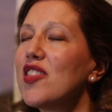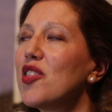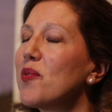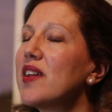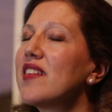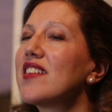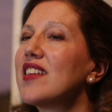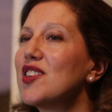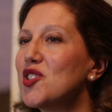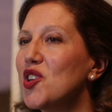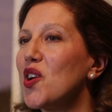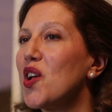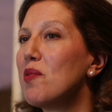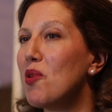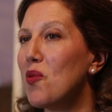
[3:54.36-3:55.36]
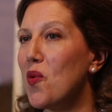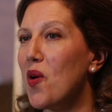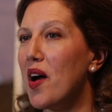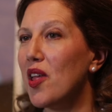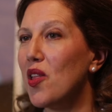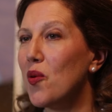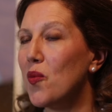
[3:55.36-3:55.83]
the reason it took him a
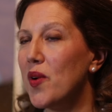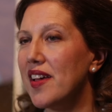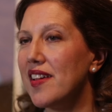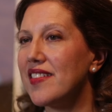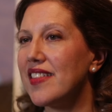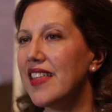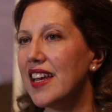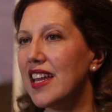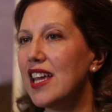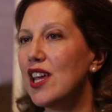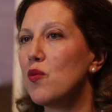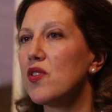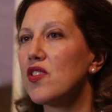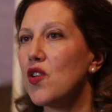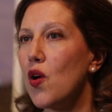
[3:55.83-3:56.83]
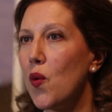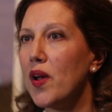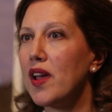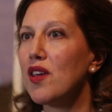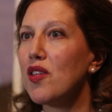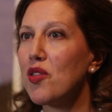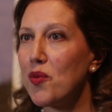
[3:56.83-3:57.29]
while was that he was
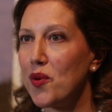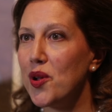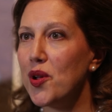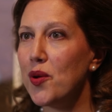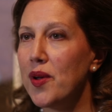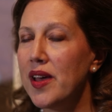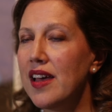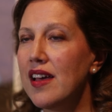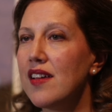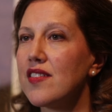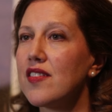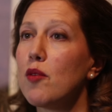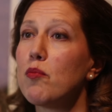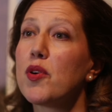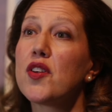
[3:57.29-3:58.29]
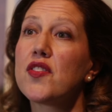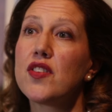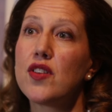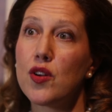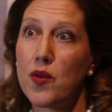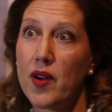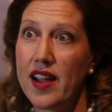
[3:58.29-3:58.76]
going through some
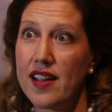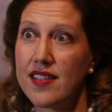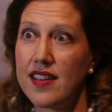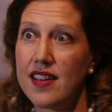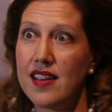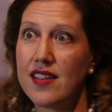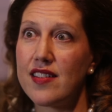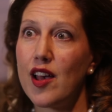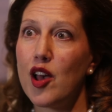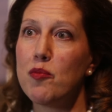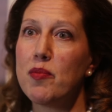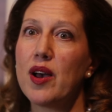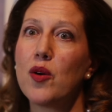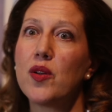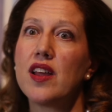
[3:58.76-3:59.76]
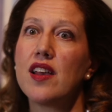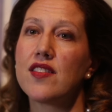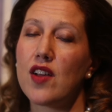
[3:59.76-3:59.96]
personal crises about his